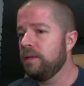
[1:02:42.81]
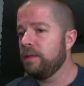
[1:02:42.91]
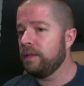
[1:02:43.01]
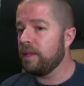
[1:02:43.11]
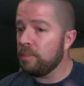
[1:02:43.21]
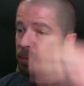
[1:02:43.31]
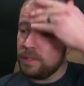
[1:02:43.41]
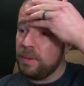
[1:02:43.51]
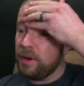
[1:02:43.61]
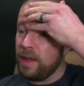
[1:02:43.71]
Like, that puts him
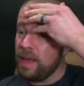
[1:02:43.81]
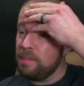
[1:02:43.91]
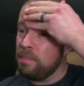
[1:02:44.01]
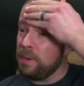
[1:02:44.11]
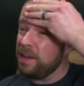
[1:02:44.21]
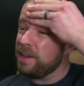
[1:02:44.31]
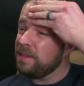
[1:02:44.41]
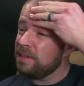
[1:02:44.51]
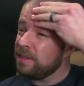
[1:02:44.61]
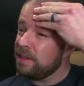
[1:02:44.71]
out ahead, but
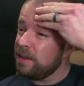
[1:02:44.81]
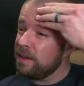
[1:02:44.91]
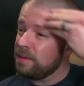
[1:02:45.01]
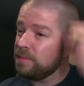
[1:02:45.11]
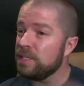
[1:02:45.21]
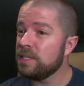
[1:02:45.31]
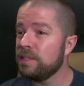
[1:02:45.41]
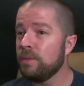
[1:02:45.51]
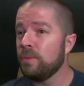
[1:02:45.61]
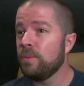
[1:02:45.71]
I'm
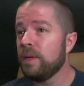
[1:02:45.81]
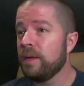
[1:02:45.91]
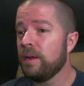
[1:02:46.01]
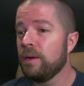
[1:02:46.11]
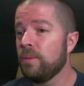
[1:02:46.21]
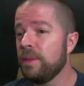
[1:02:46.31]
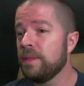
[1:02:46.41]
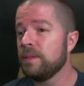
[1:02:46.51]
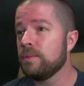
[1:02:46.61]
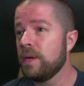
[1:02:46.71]
still gonna win
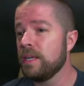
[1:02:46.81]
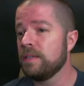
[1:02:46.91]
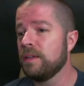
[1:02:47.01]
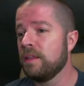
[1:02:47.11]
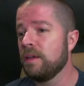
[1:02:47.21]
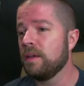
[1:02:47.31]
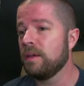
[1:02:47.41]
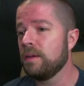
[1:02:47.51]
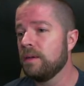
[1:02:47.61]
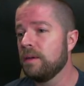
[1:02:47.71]
this race, I think.
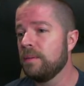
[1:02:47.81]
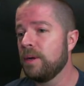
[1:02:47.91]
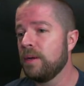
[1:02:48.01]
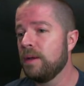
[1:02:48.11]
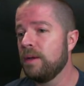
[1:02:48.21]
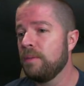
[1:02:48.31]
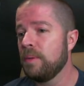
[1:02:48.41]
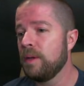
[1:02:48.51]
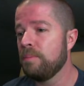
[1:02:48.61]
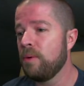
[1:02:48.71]
I mean, I can hit my
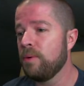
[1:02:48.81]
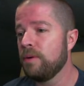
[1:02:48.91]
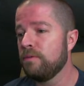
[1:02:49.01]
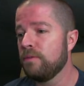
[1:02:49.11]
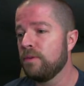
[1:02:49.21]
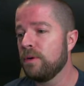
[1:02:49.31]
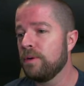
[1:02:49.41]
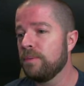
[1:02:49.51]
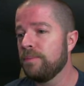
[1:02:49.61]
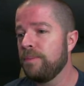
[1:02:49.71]
opponent for
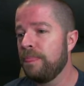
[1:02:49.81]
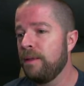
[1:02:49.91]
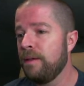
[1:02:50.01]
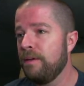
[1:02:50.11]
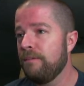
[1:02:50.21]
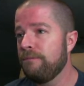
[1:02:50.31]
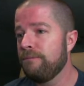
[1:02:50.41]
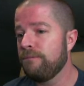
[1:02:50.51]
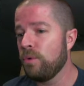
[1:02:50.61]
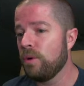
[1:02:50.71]

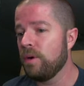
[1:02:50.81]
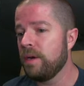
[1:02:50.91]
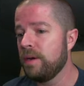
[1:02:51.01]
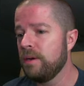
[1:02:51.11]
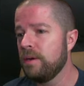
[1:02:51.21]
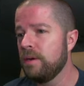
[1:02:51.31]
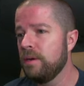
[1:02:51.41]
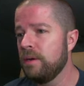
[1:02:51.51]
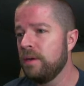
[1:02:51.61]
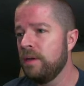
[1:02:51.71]
4 here,
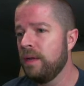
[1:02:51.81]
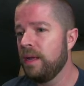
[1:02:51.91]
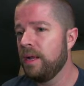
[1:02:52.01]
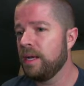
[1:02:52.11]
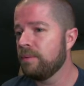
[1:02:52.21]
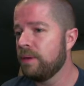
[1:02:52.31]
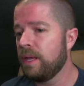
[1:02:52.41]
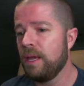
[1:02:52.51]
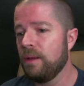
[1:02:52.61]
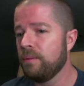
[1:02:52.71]
and he
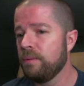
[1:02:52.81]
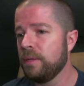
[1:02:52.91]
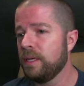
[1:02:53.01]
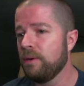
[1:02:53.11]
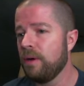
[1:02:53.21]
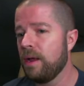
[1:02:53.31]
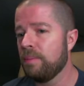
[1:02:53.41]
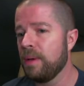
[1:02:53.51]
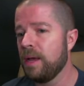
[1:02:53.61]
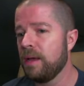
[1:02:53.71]
can't really crack
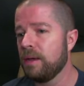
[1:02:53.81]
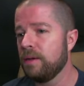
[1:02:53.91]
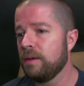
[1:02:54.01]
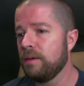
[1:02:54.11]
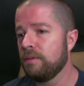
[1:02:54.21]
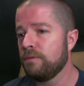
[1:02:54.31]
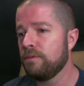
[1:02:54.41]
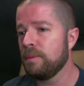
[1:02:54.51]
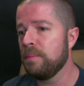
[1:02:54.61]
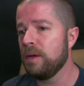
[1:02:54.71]
back for
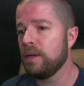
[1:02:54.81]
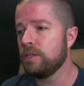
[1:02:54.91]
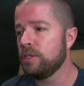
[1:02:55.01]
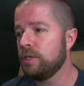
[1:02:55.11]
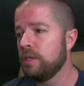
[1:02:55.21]
much.